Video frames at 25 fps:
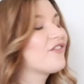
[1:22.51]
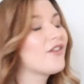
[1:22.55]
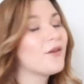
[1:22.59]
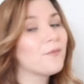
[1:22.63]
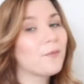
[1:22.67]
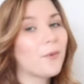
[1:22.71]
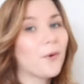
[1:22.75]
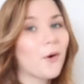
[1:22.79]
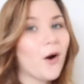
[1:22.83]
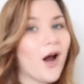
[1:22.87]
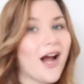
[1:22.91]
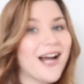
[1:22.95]
For the
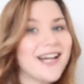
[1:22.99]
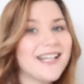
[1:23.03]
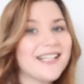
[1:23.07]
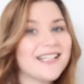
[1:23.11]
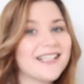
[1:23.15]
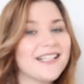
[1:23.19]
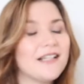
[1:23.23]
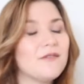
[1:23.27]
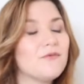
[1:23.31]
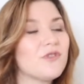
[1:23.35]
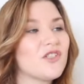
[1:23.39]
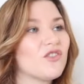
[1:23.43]

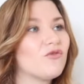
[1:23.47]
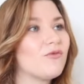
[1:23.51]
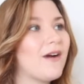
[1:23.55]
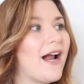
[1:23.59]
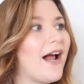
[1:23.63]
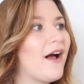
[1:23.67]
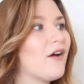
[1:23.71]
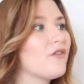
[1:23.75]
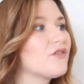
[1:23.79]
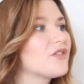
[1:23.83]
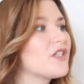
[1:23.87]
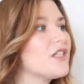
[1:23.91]
price, it was
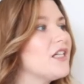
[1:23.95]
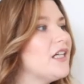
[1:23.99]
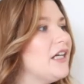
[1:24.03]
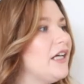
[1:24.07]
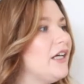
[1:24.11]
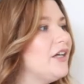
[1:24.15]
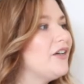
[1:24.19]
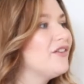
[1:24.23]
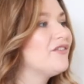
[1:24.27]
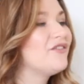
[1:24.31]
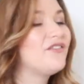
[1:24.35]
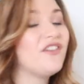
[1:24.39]
around
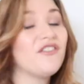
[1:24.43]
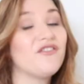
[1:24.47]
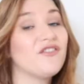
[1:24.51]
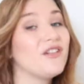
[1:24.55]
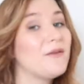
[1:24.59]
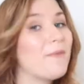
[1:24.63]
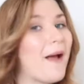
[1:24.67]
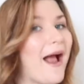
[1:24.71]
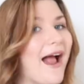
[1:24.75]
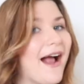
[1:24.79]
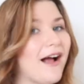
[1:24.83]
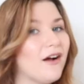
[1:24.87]

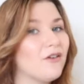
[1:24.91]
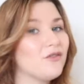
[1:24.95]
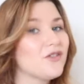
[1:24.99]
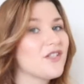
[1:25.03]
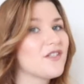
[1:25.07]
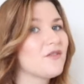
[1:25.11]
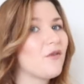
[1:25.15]
£50,